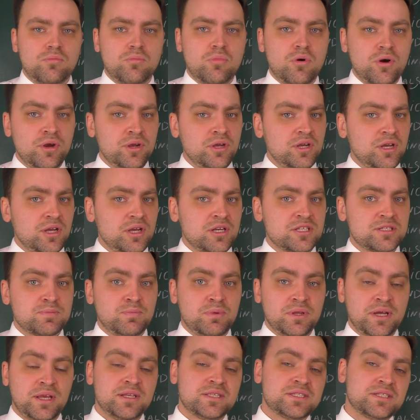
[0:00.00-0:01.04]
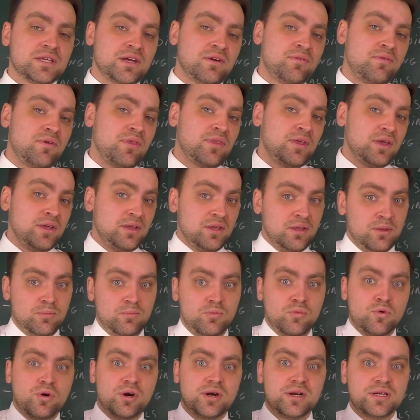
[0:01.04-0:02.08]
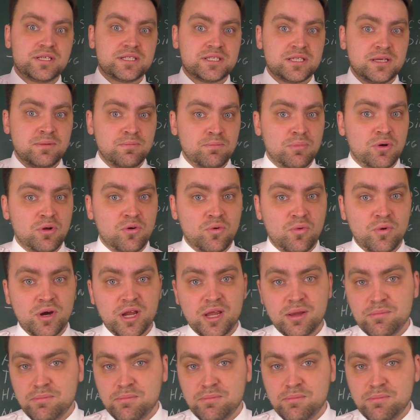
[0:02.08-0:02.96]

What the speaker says: Boeing explains everything in more simple way,